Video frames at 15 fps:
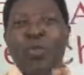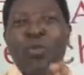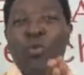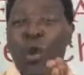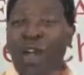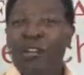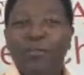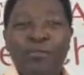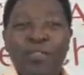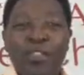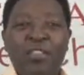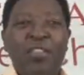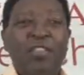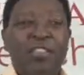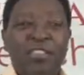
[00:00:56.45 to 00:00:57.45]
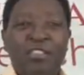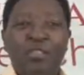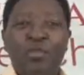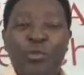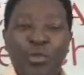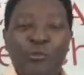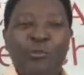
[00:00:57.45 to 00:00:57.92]
One of the things
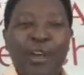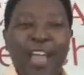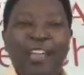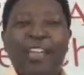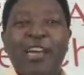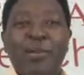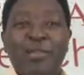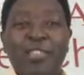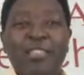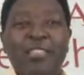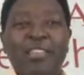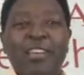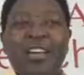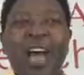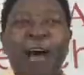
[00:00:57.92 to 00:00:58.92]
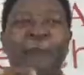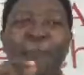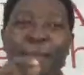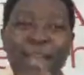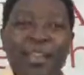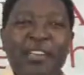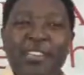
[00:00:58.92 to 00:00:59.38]
you'll find out is a
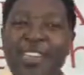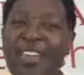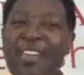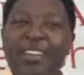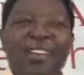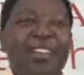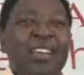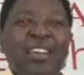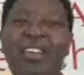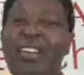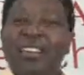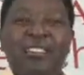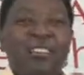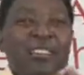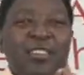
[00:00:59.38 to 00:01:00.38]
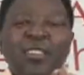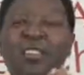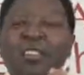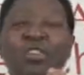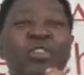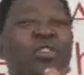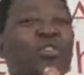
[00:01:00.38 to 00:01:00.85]
mentor is
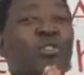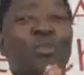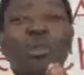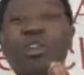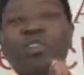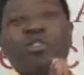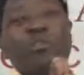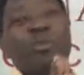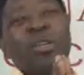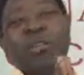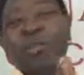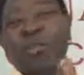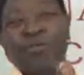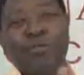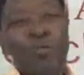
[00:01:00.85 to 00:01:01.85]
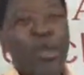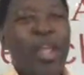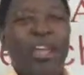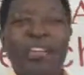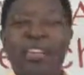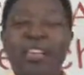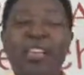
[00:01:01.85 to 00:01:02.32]
not going to be your friend.